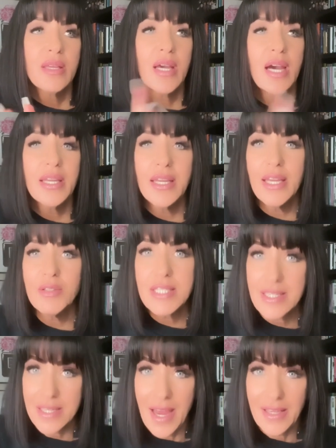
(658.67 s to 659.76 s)
cutting out
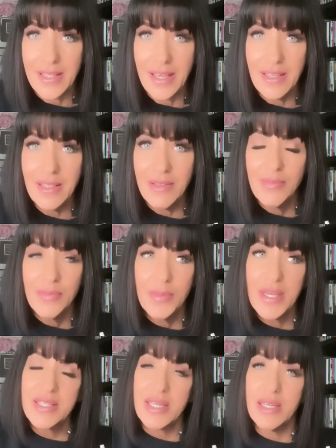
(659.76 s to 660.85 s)
snacking
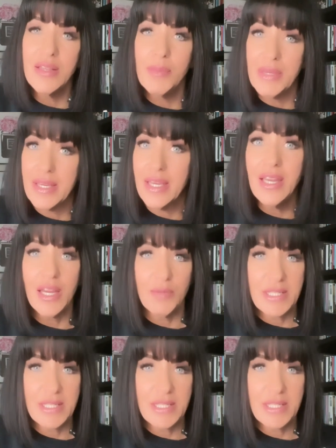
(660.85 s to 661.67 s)
because I, in the beginning, I was